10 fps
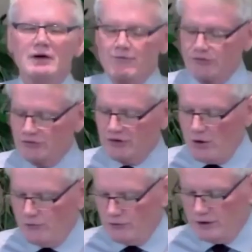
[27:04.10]
of
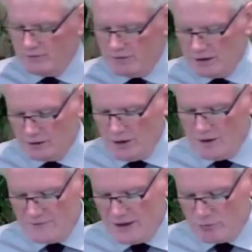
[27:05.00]
self-giving
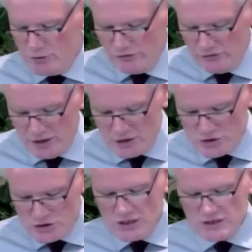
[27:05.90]
love that we see
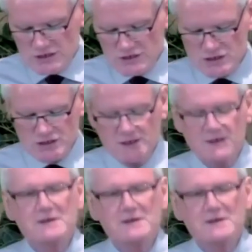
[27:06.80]
in Jesus,